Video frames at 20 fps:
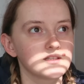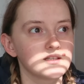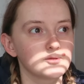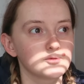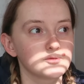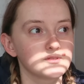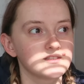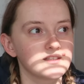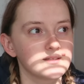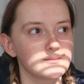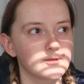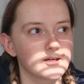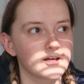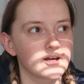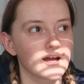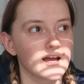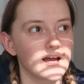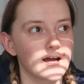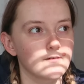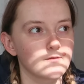it'll seem like
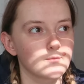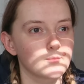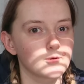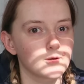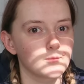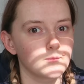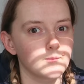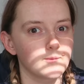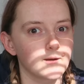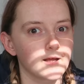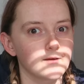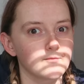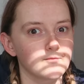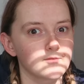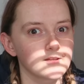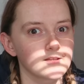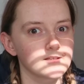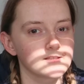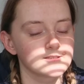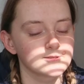I have a proper plan
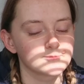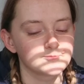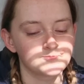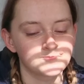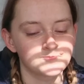for this.